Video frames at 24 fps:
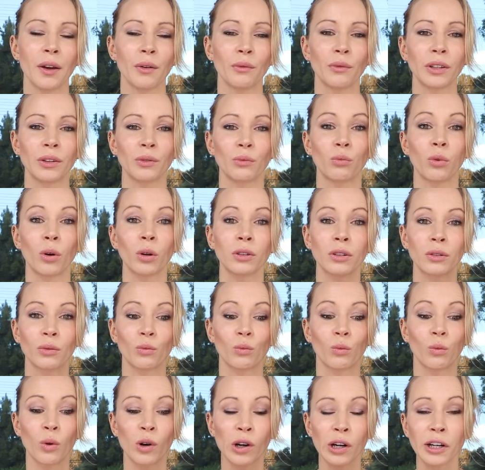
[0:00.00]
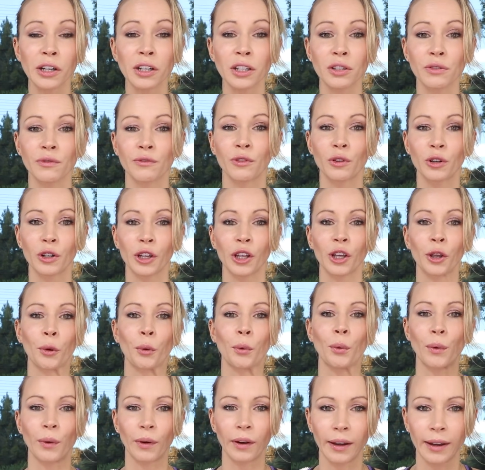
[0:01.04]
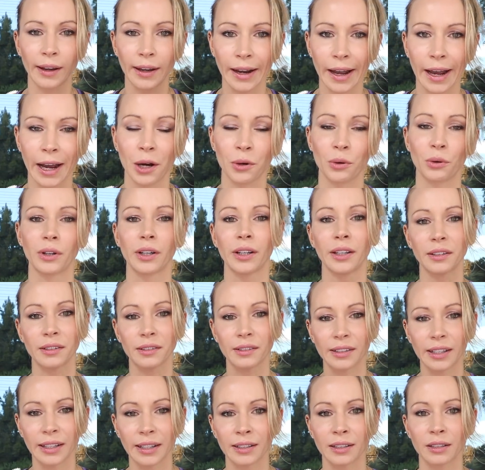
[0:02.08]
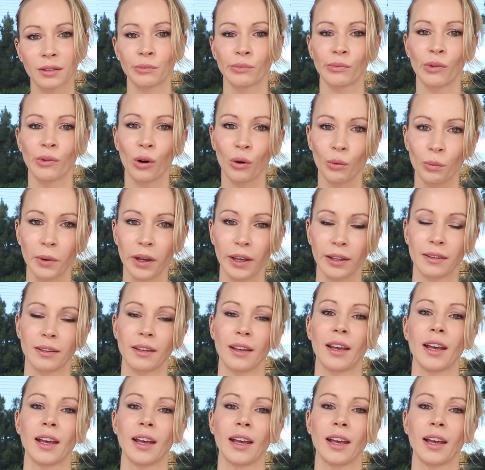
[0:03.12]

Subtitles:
with what works for you now in this moment,